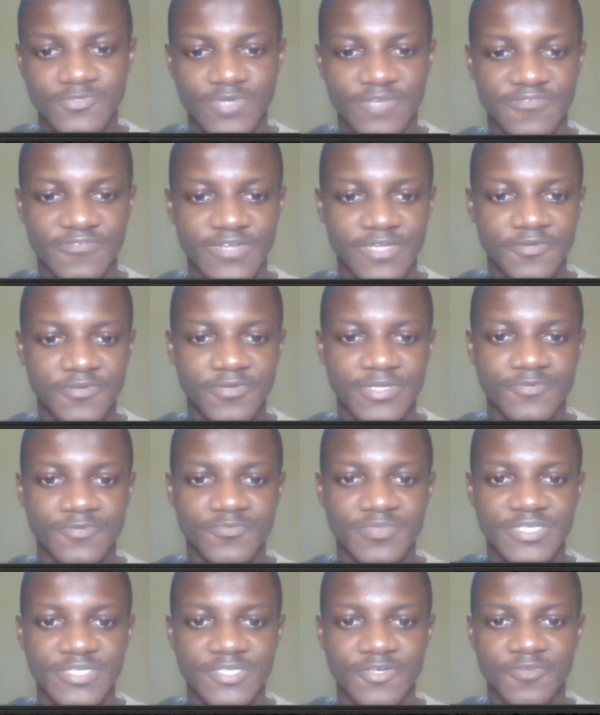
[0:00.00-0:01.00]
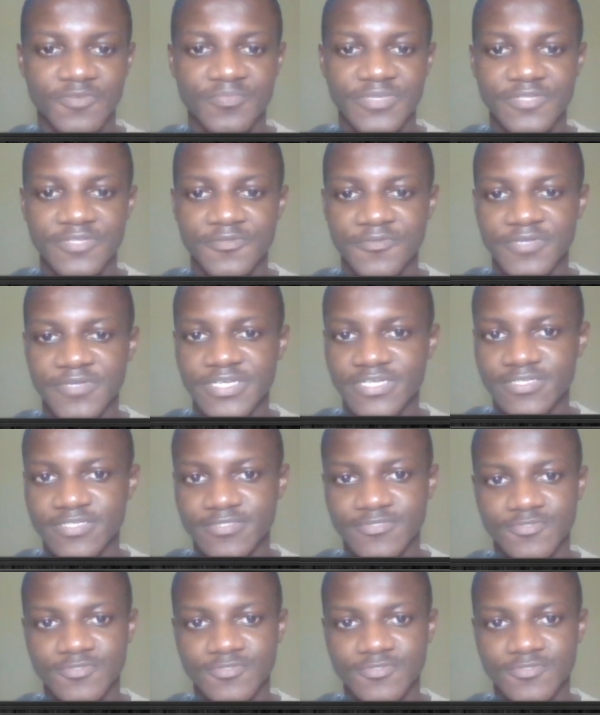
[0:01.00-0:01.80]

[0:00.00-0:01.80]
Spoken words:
square for the queen would be here on b3